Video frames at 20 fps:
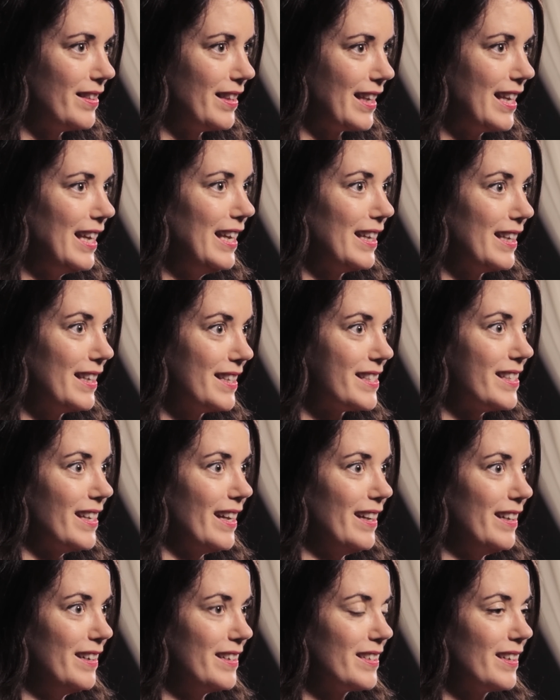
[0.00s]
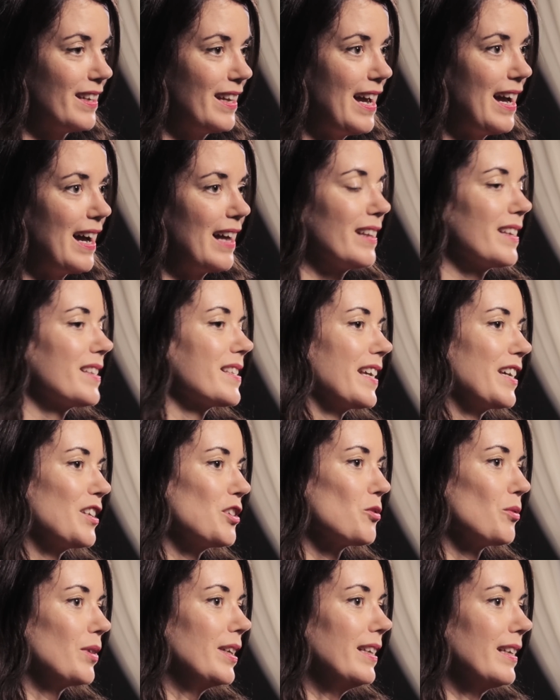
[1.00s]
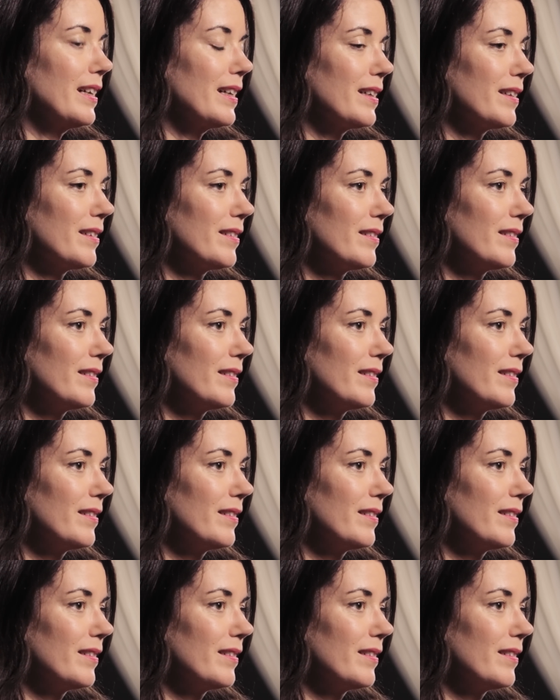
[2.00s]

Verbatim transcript: the king said Alexandrina.